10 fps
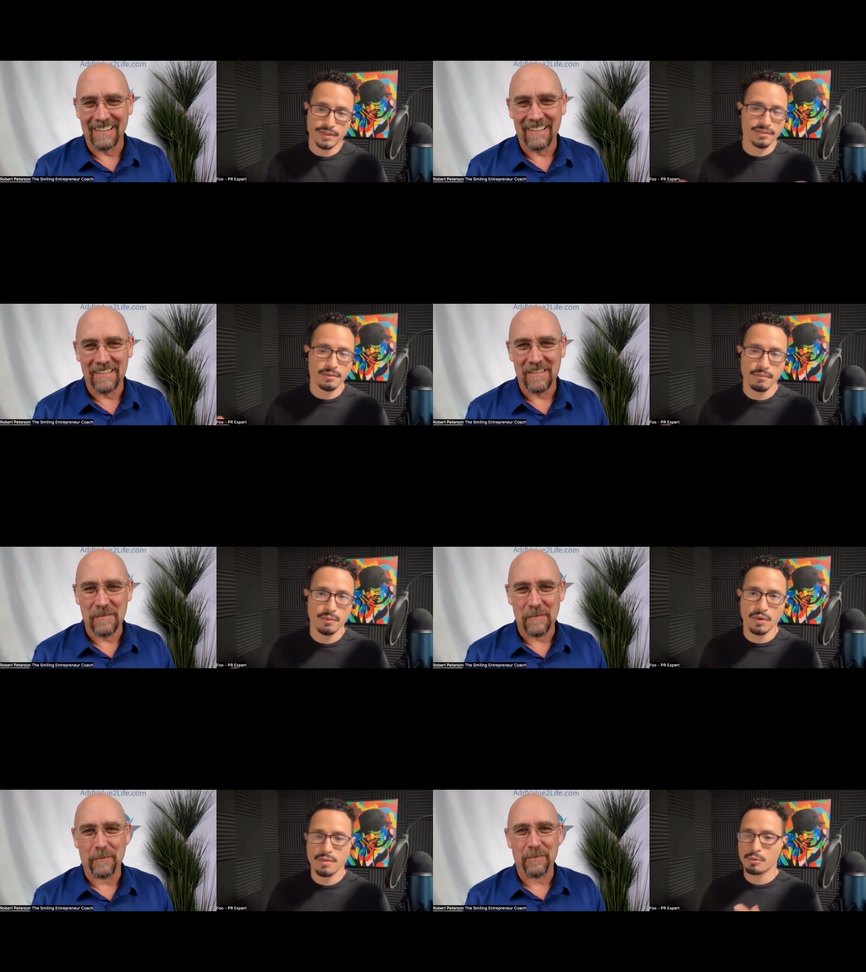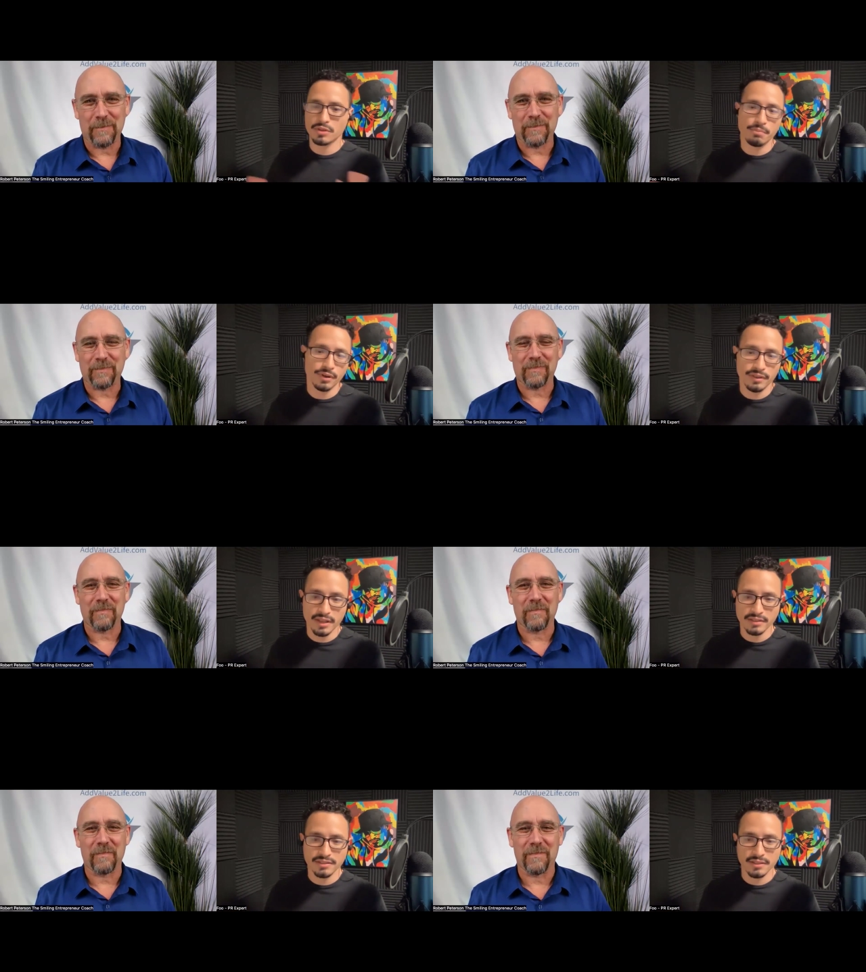Speaker 1: it's a, one of the most important
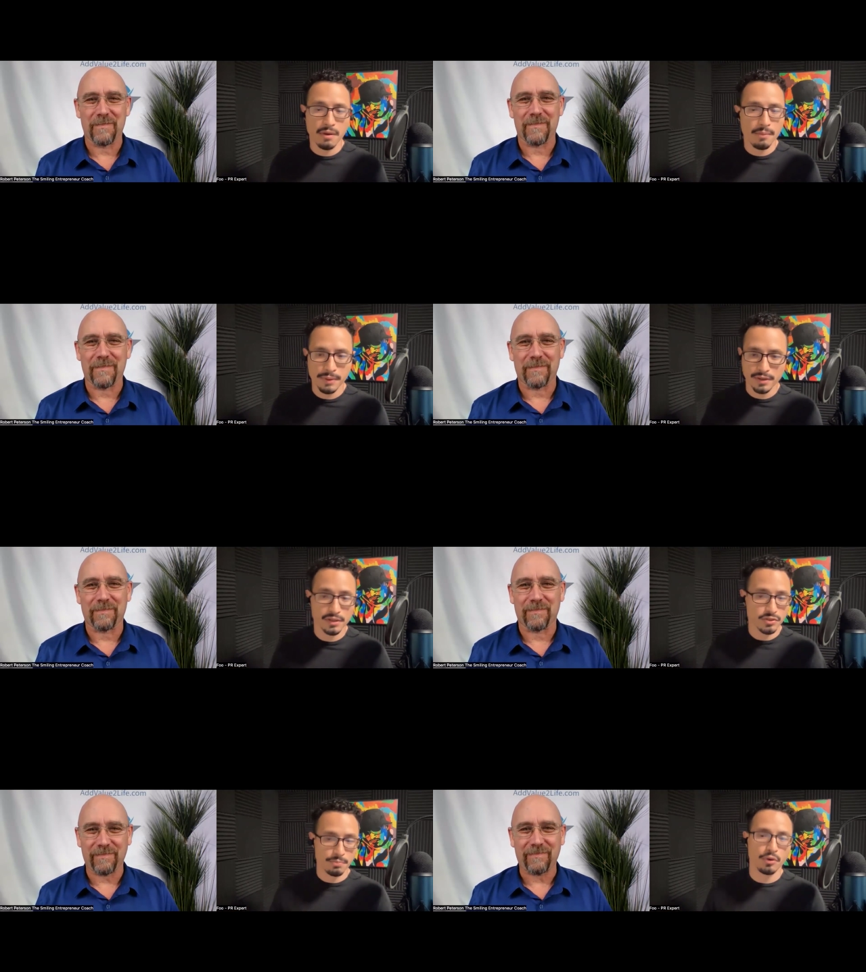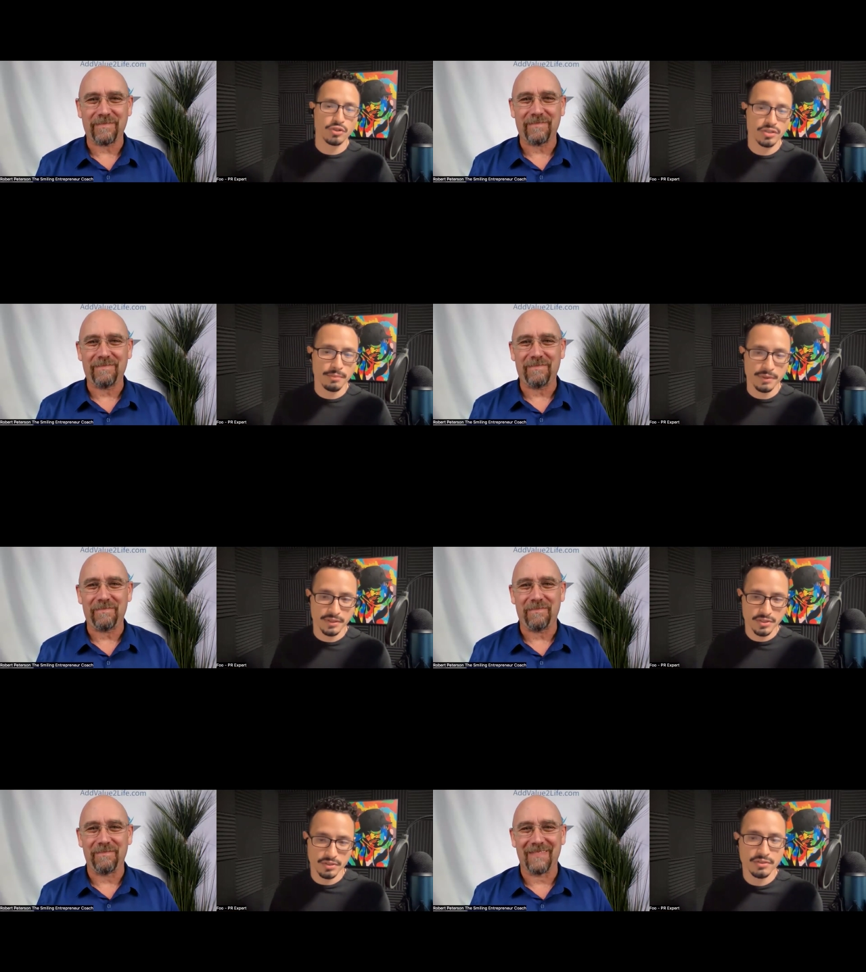things in my opinion entrepreneurship
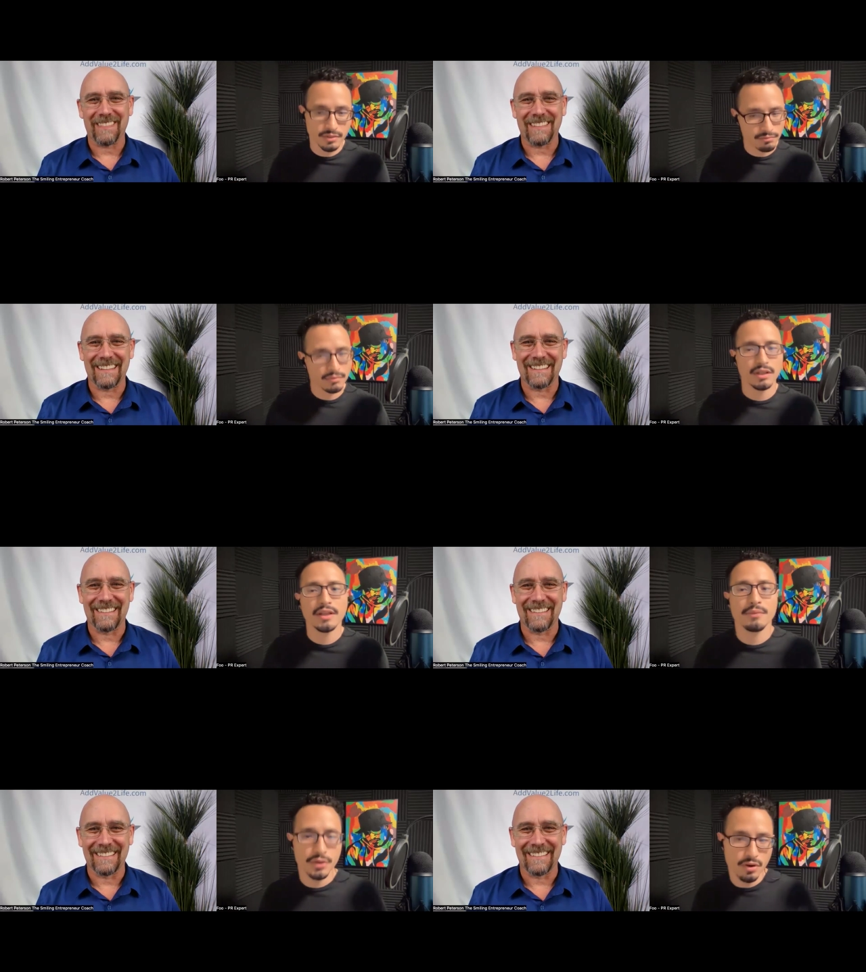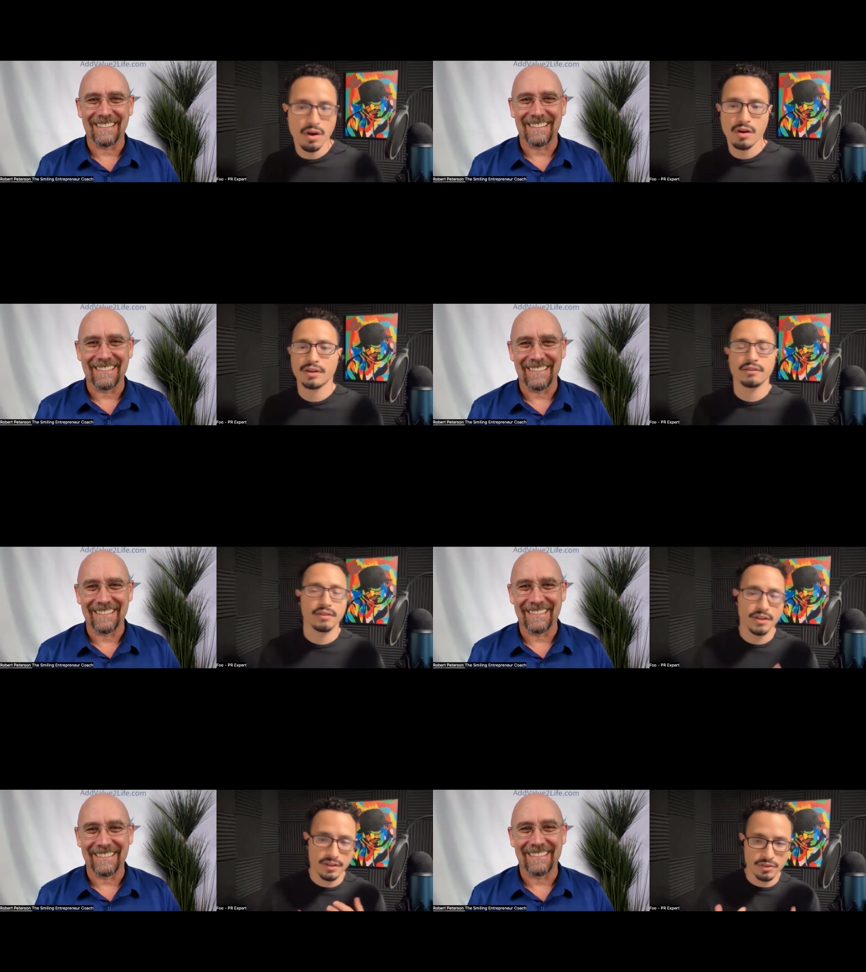is just leading with your heart
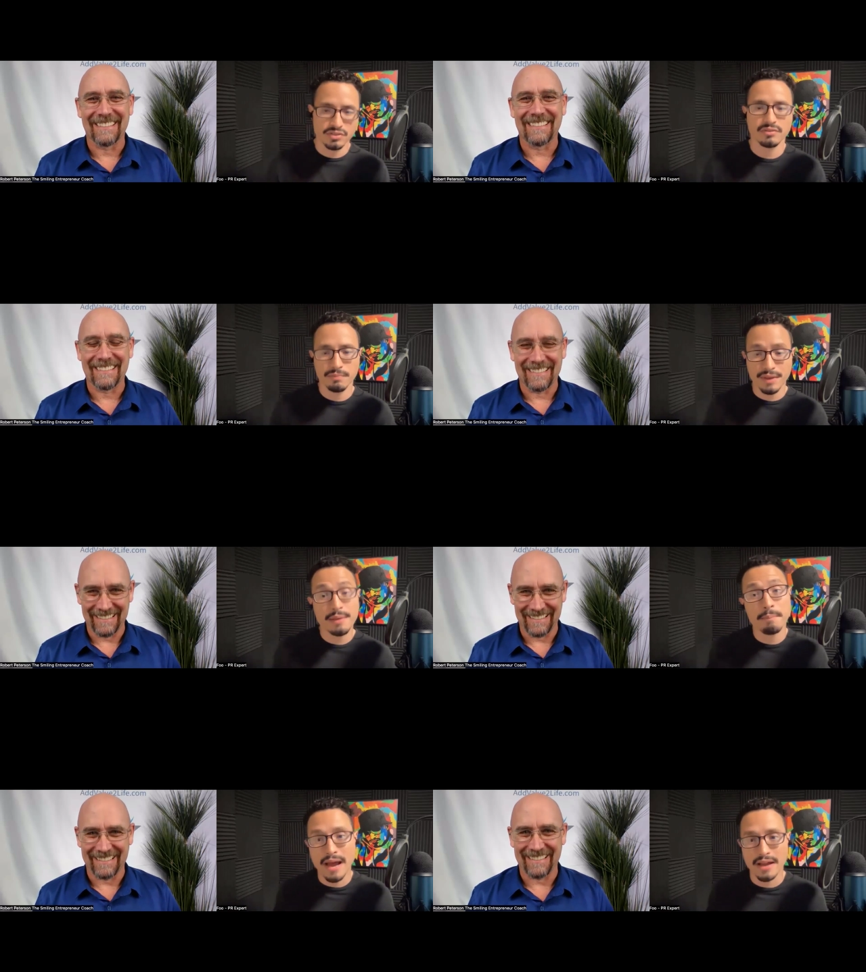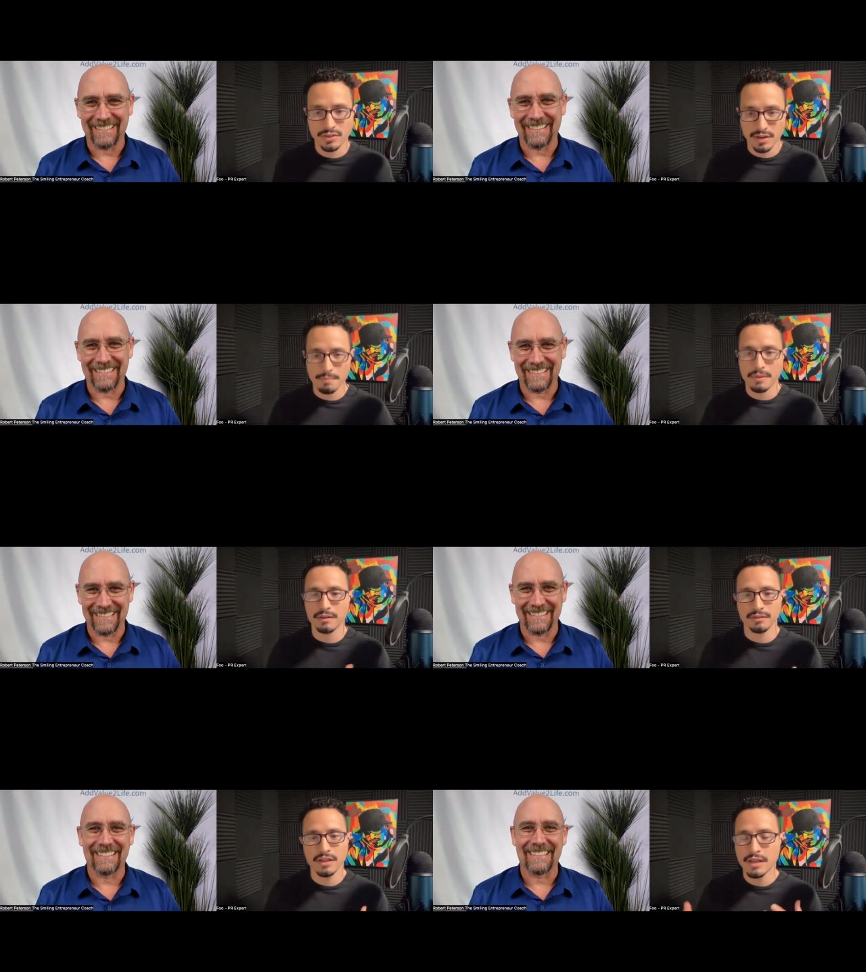and just being passionate
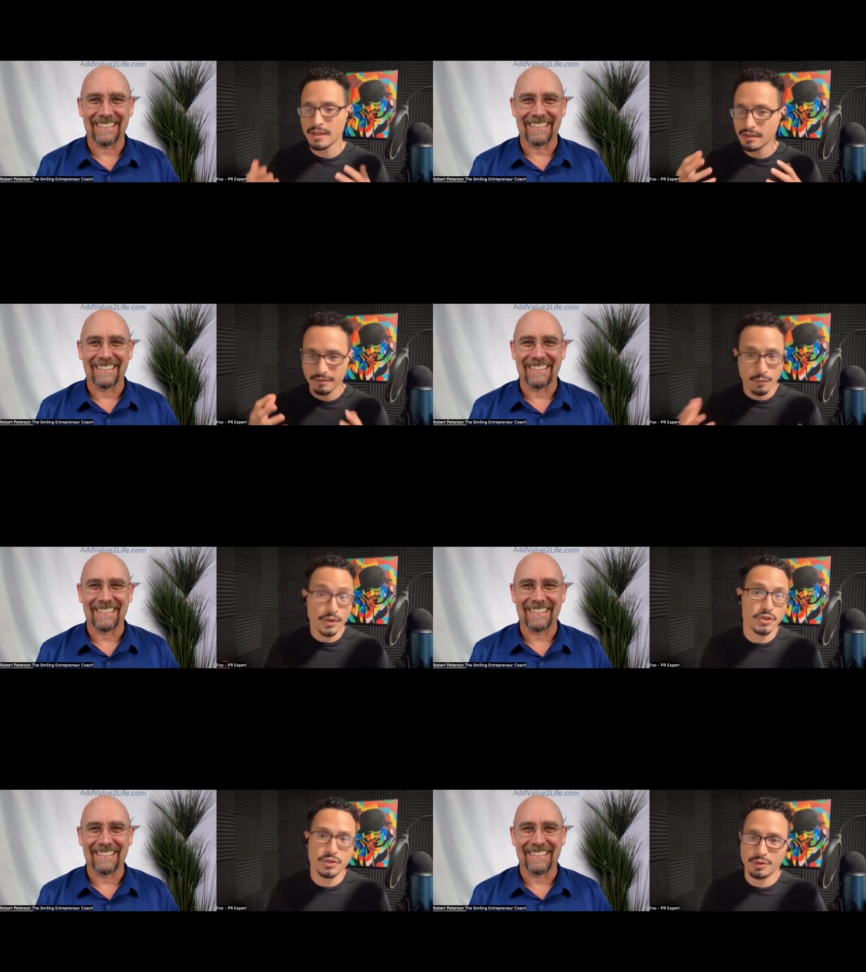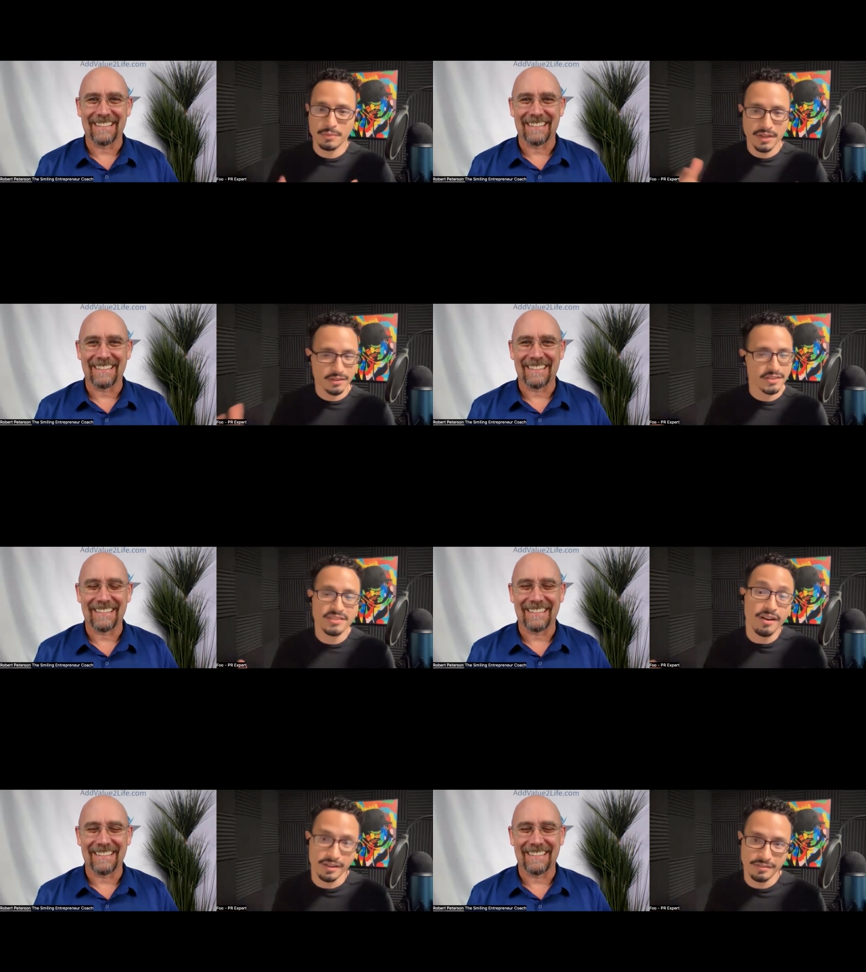about what you do because
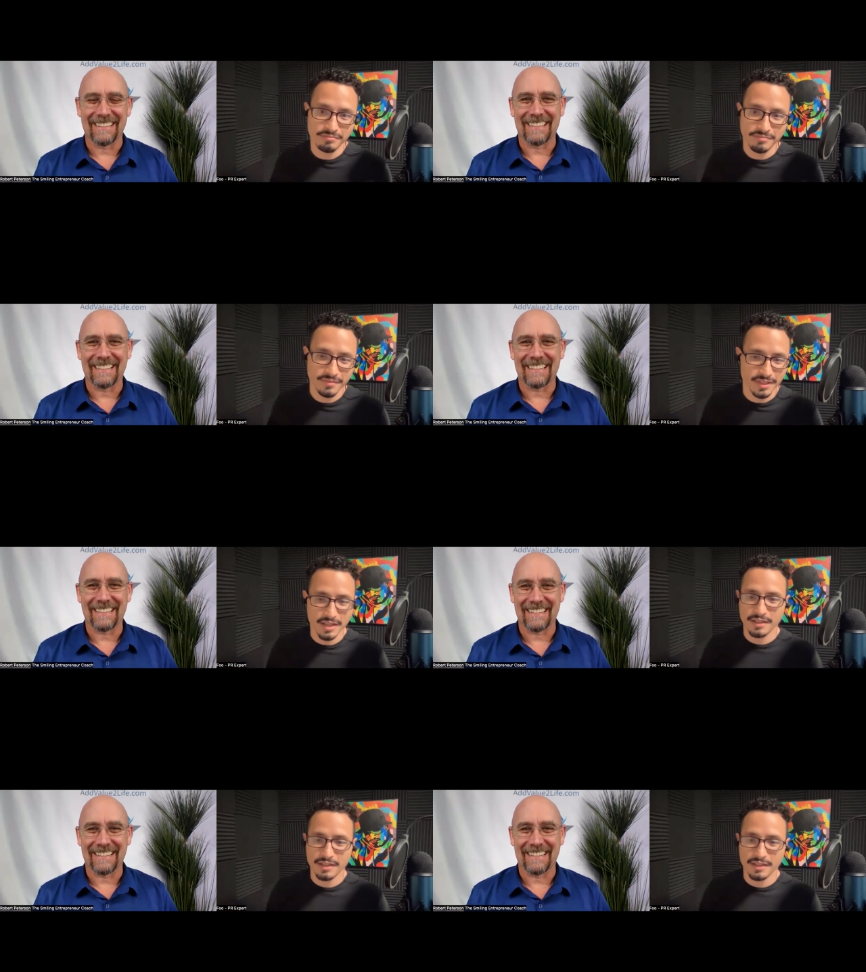it's hard uh,